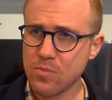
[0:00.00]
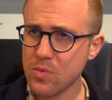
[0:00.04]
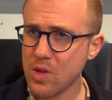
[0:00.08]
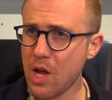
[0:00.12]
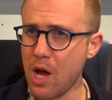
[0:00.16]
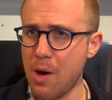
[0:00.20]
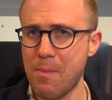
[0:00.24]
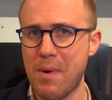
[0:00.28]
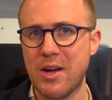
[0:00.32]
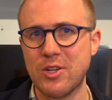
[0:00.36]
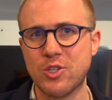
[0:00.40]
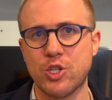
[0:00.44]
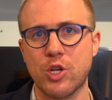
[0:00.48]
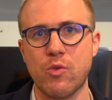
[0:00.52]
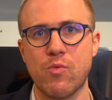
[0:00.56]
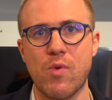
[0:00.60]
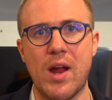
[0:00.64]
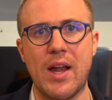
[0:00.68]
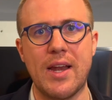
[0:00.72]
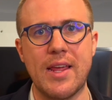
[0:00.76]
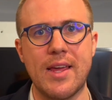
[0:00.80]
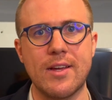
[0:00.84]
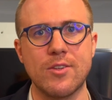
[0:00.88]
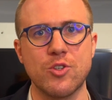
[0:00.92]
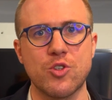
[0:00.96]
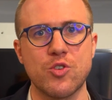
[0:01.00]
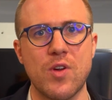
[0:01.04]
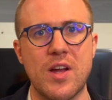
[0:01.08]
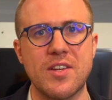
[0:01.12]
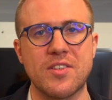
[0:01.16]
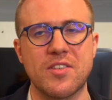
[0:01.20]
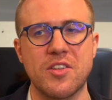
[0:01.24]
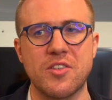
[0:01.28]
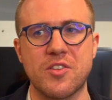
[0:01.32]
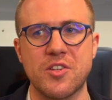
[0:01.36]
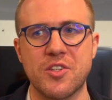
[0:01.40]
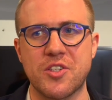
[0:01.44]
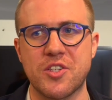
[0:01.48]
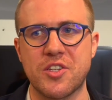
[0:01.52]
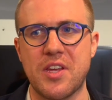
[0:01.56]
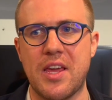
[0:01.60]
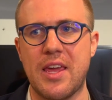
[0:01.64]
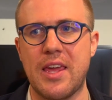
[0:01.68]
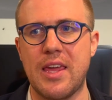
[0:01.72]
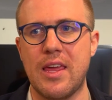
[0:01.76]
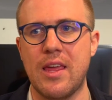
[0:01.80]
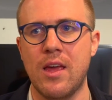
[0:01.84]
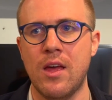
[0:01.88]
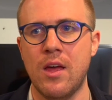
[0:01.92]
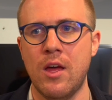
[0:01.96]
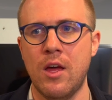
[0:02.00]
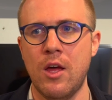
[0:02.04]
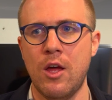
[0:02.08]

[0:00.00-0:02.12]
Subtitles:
I'm actually really interested to see